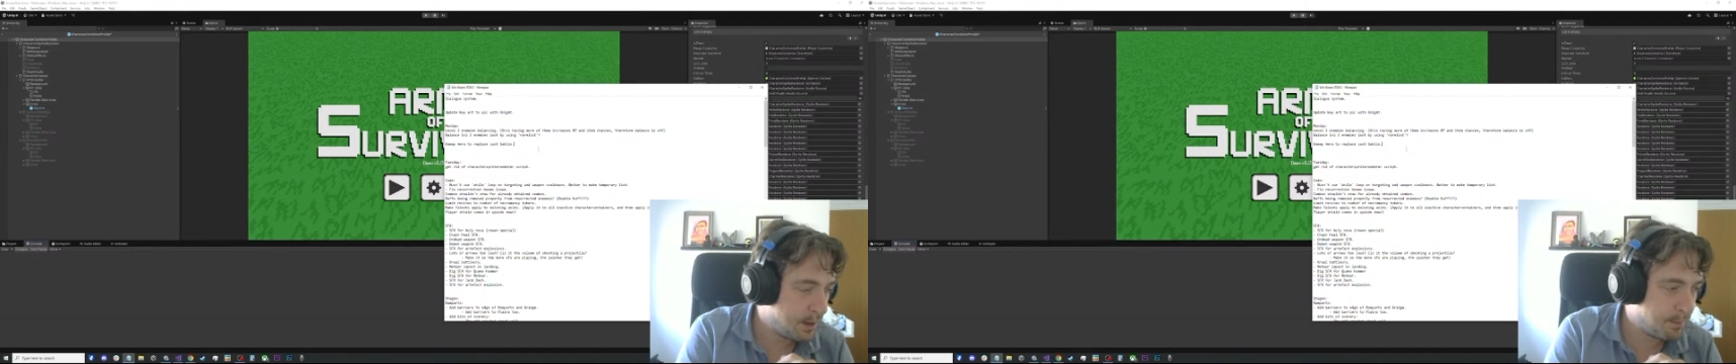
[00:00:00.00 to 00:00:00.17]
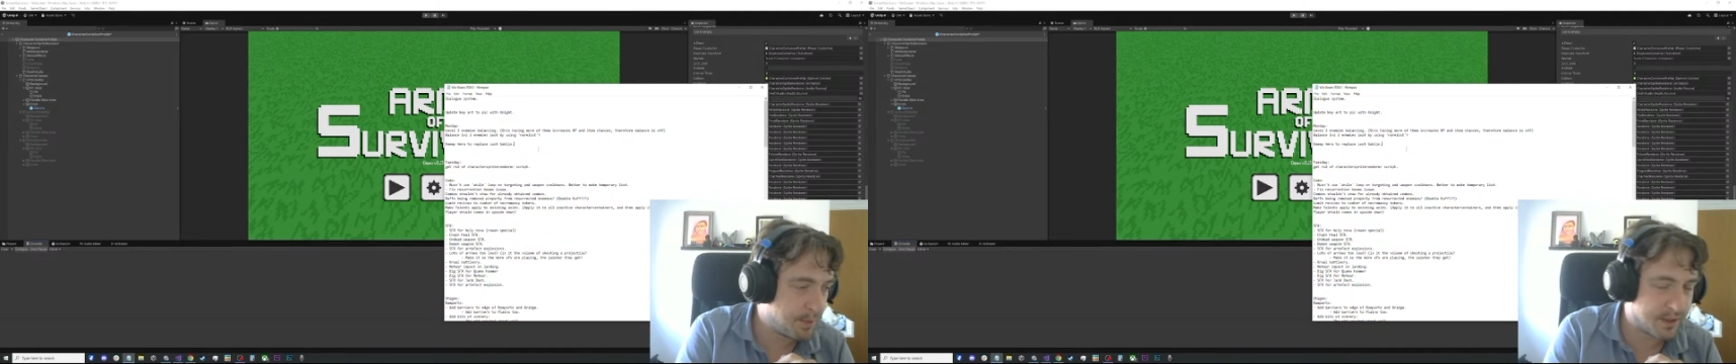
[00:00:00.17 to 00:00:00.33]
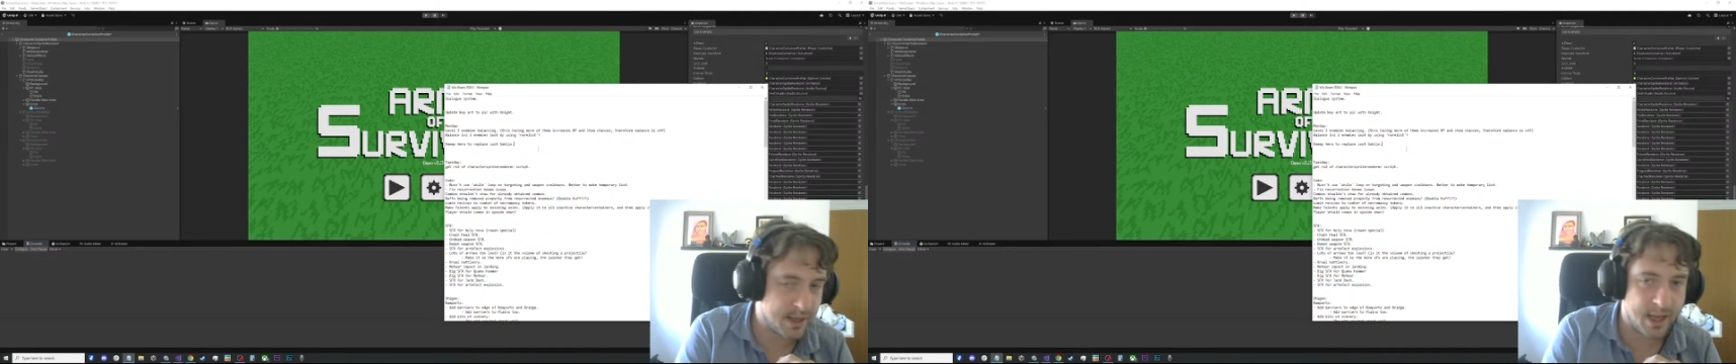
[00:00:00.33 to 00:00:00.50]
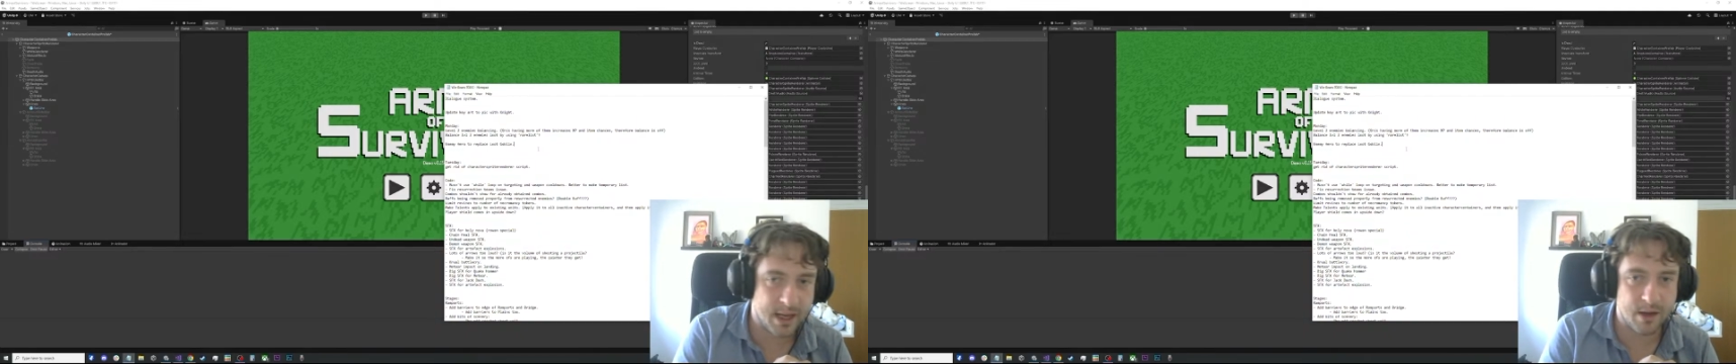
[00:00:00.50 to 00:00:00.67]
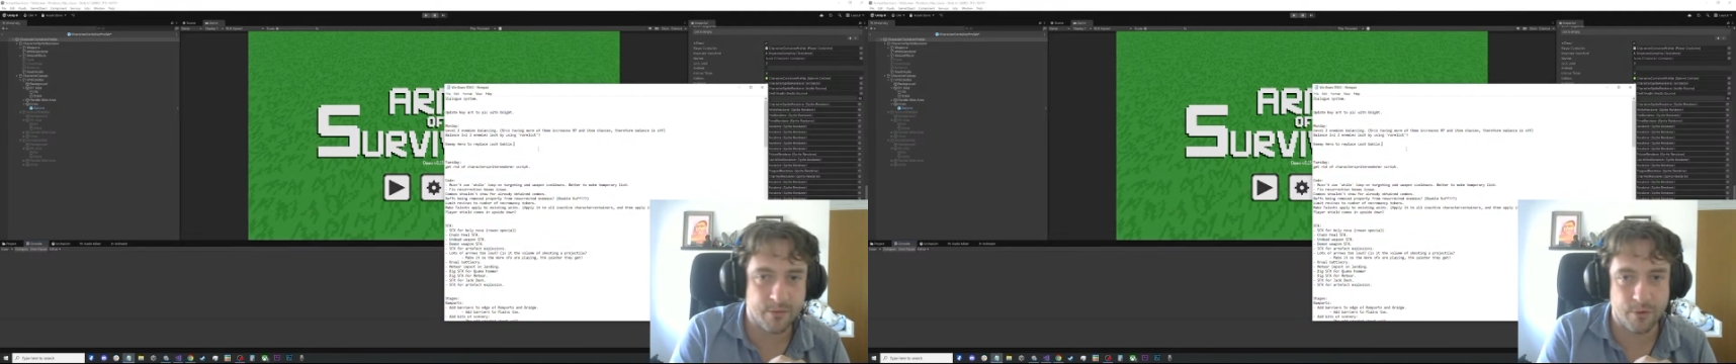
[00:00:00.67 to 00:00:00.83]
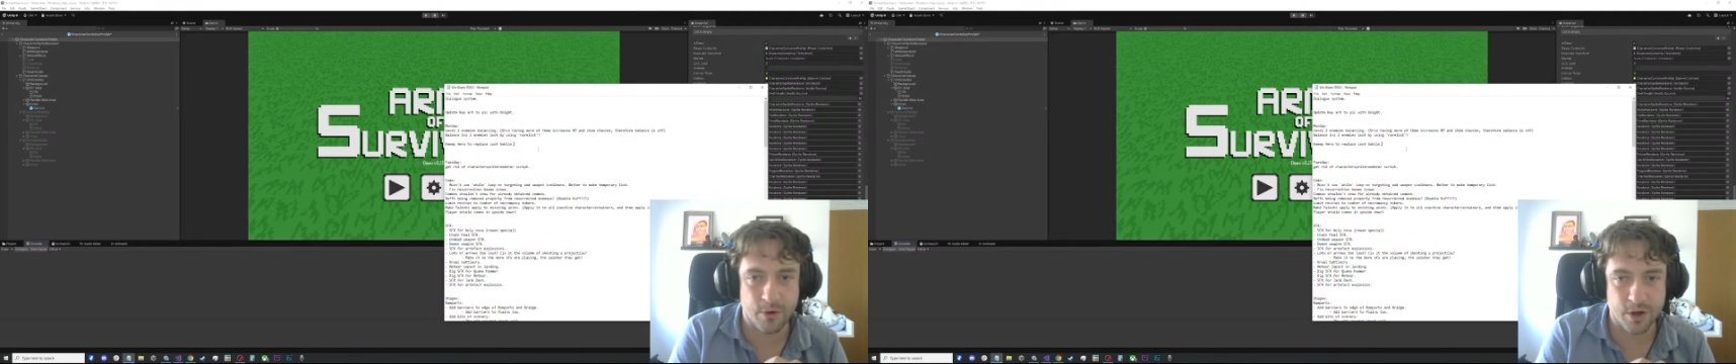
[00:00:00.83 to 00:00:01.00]
But
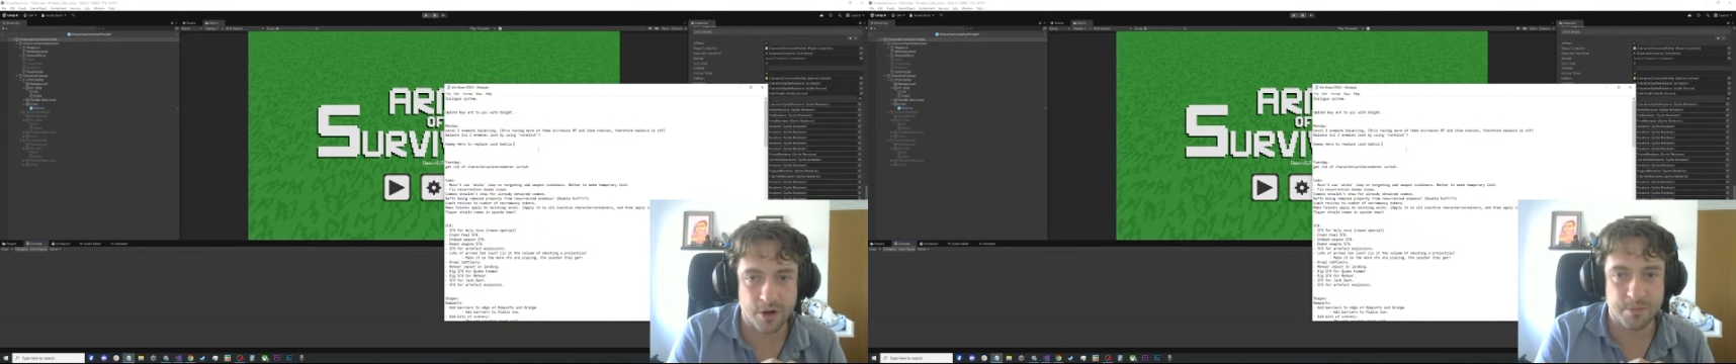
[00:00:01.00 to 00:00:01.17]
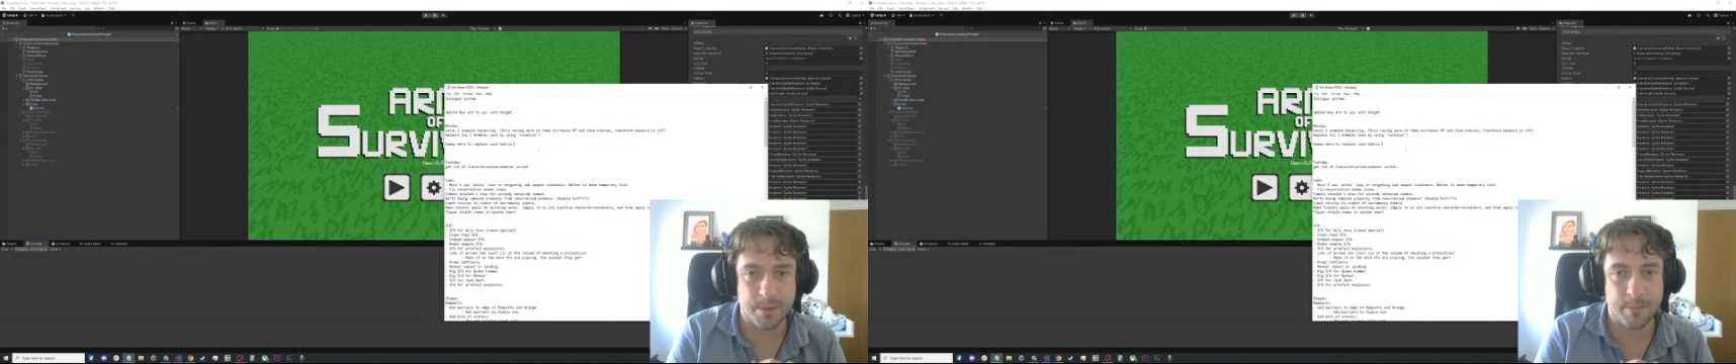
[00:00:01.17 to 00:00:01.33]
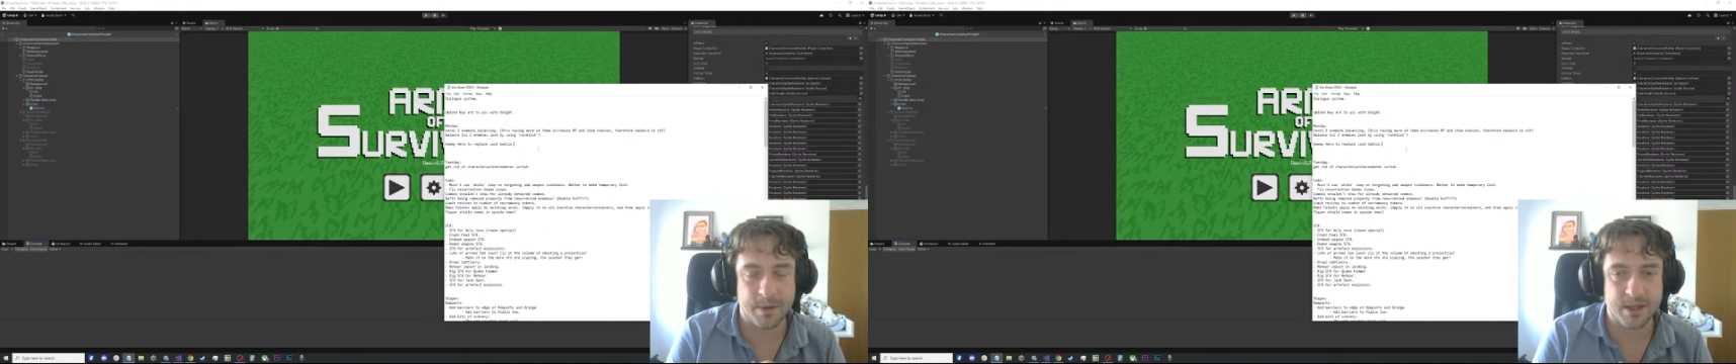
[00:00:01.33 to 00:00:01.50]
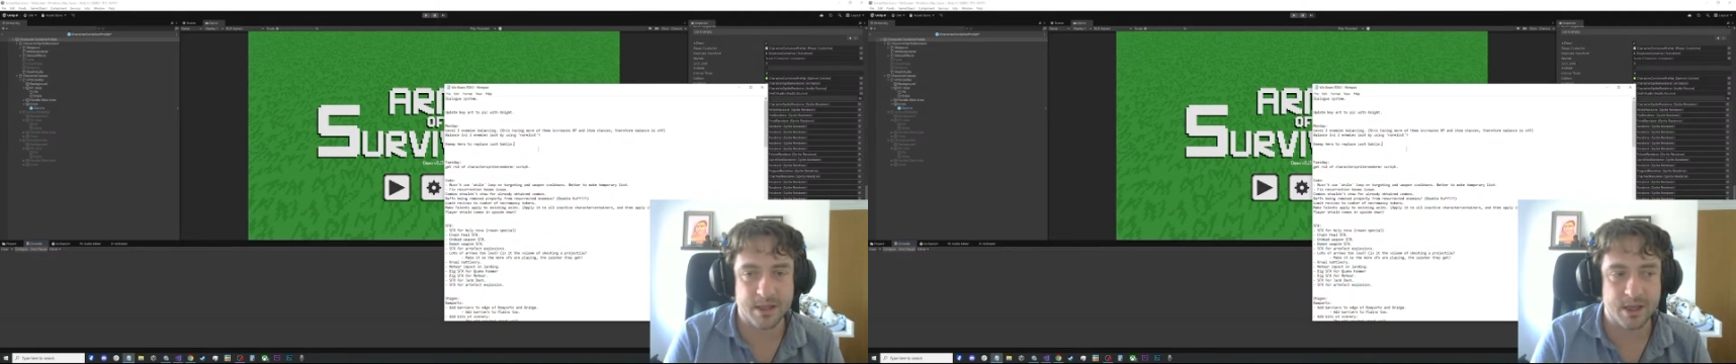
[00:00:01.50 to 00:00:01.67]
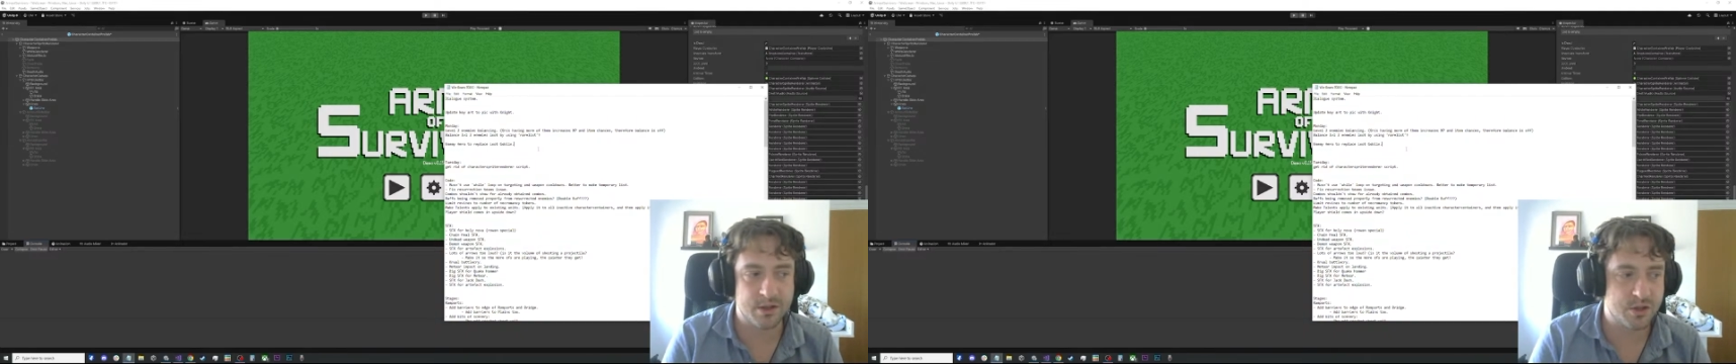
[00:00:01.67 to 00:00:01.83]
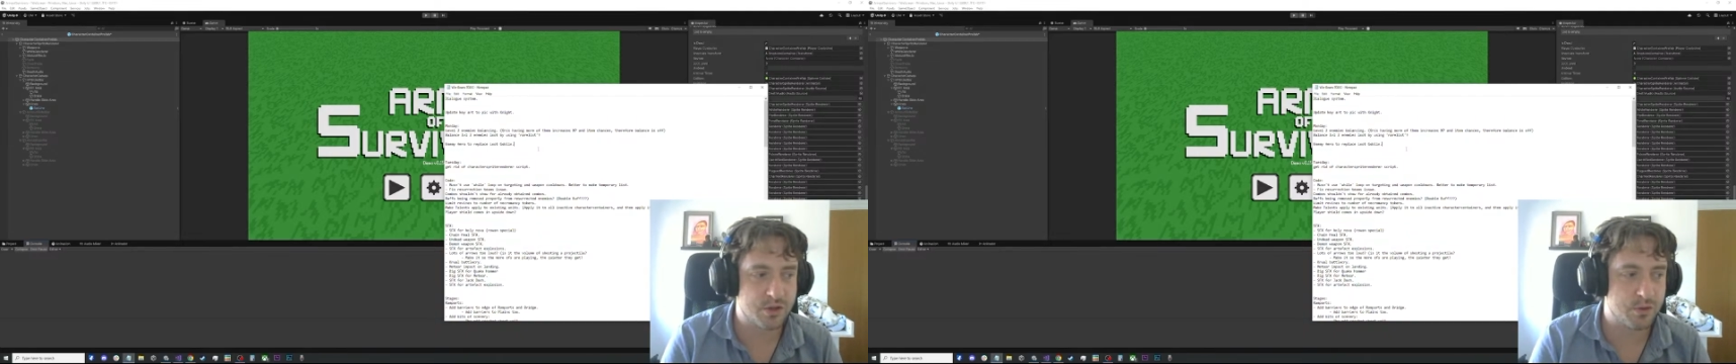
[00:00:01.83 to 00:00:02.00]
like for a lot of people in the
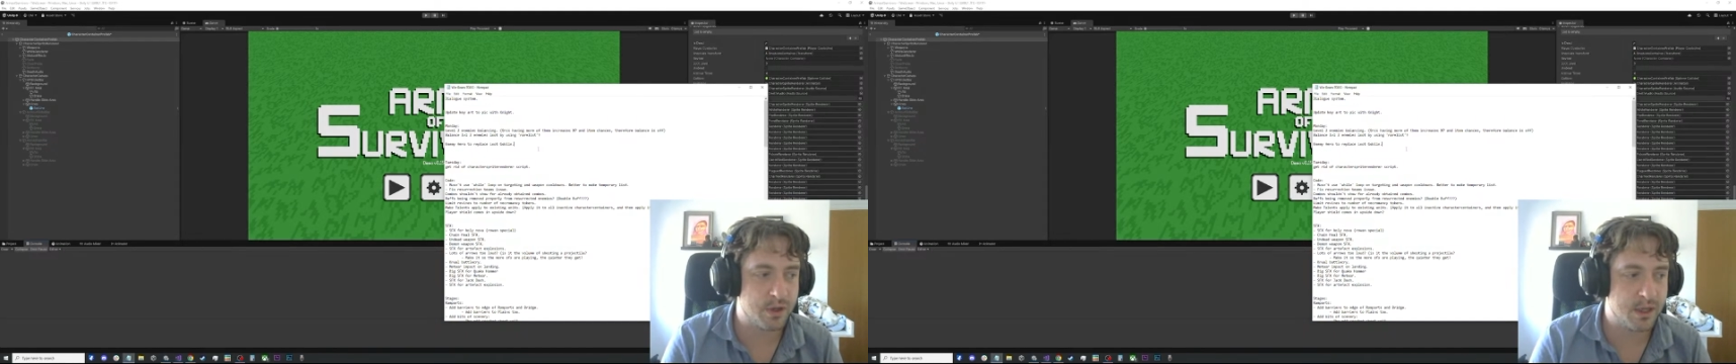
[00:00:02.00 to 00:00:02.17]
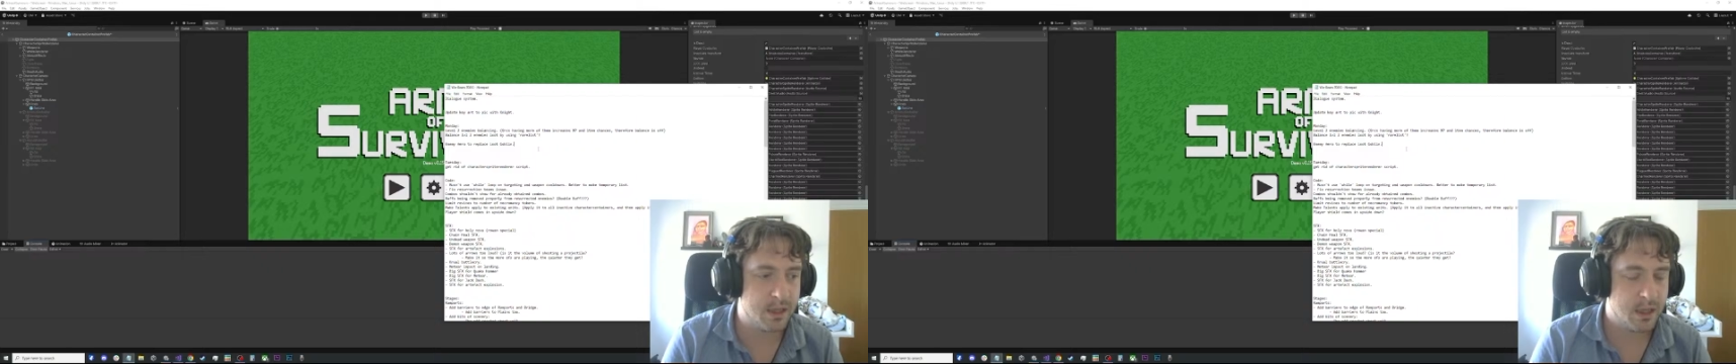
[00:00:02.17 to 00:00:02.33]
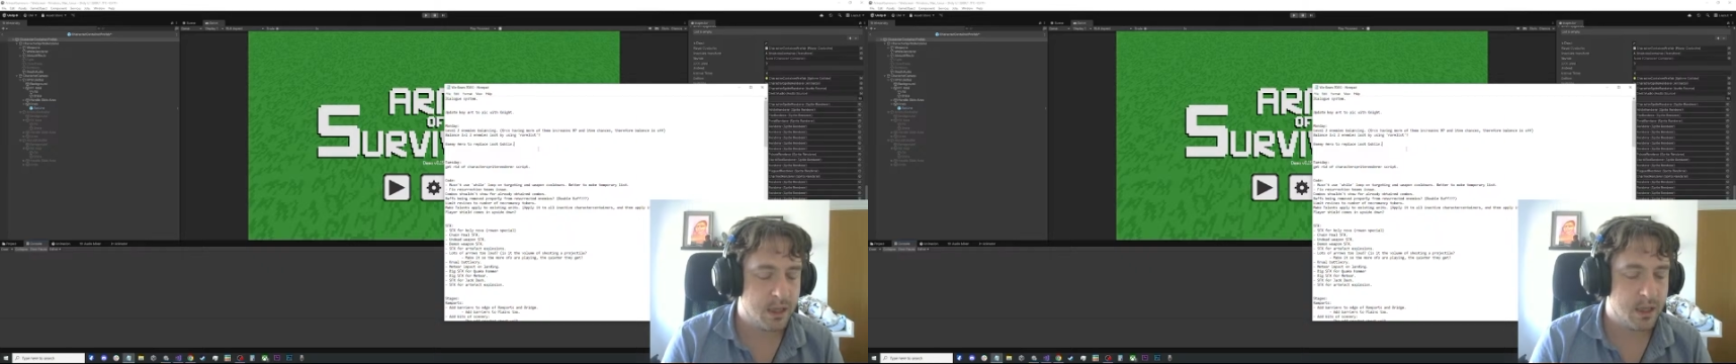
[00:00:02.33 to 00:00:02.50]
industry,